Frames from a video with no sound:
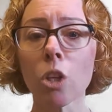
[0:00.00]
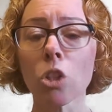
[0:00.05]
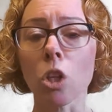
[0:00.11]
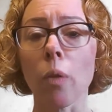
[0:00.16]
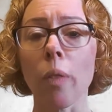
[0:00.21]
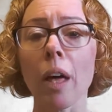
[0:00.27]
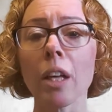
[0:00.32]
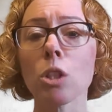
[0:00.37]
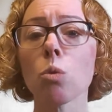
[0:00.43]

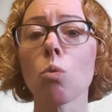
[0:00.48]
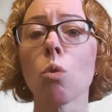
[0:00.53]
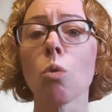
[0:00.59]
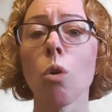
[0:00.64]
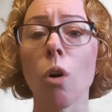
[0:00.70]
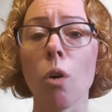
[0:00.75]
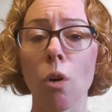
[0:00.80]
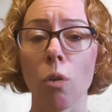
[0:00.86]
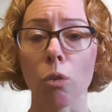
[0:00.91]
So that's
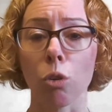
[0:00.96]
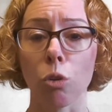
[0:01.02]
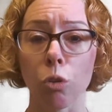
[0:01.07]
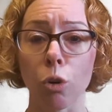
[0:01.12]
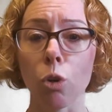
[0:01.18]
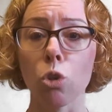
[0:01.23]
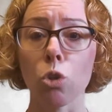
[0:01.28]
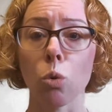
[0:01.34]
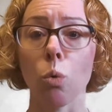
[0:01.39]
a
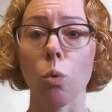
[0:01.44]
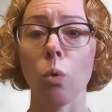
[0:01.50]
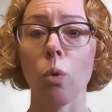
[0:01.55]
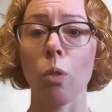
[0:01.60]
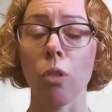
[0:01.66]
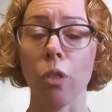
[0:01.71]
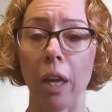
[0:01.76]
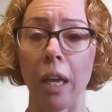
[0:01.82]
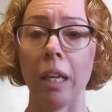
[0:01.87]
crucial
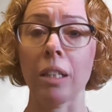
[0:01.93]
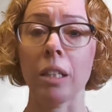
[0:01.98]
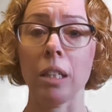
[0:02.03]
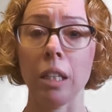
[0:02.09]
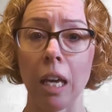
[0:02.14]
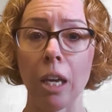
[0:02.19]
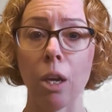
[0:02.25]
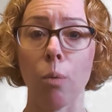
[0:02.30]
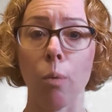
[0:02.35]
thing to
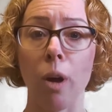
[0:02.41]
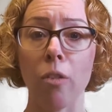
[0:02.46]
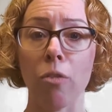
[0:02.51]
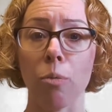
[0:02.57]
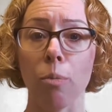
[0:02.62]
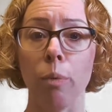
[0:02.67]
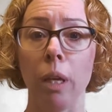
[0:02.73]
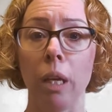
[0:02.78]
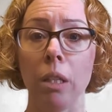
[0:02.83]
take away
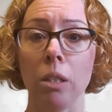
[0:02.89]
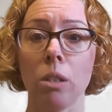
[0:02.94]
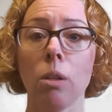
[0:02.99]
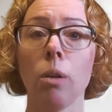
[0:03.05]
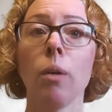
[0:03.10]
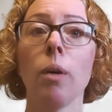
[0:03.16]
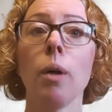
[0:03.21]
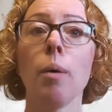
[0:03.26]
from this.